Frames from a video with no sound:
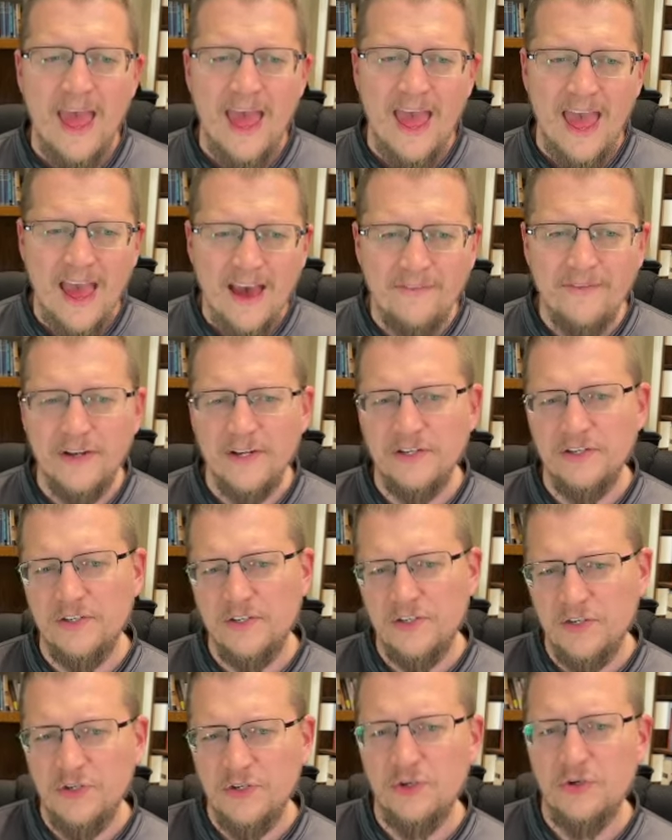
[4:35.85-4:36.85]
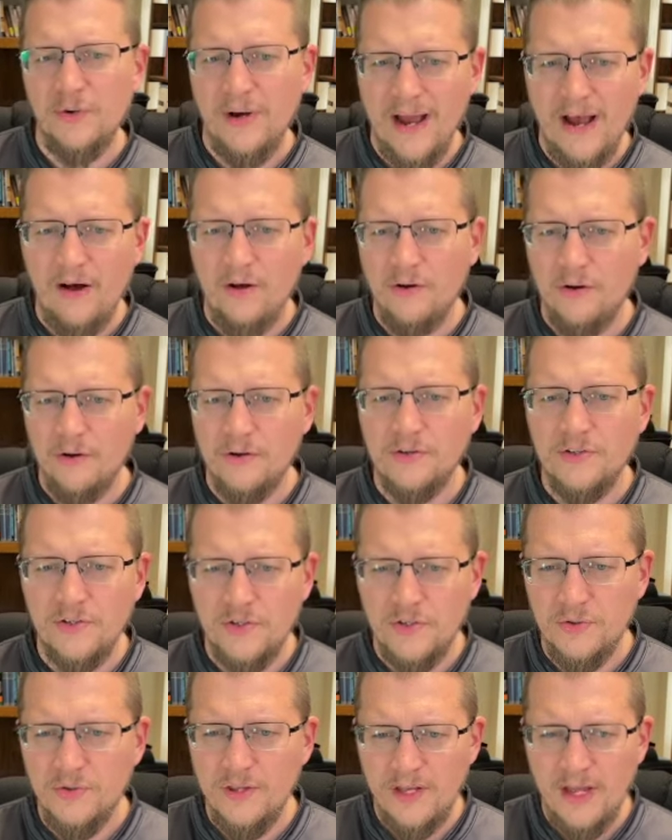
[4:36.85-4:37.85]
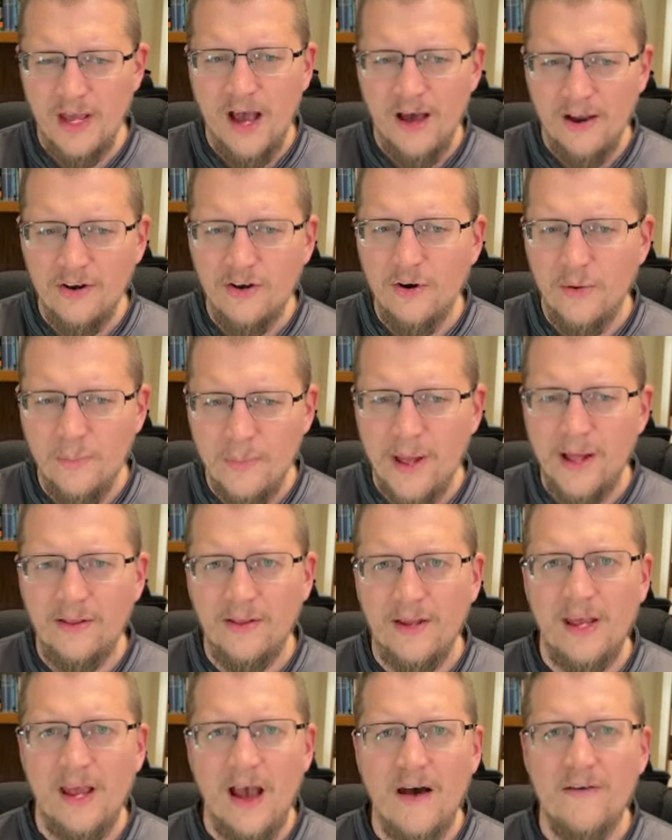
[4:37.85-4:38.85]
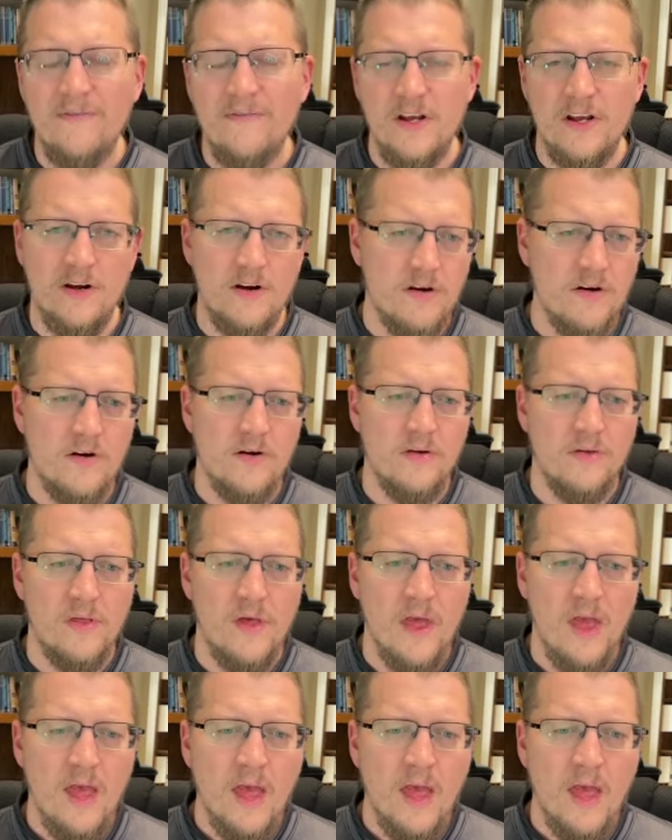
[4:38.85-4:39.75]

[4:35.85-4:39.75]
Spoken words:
heaven to hell, or to the underbelly of the earth.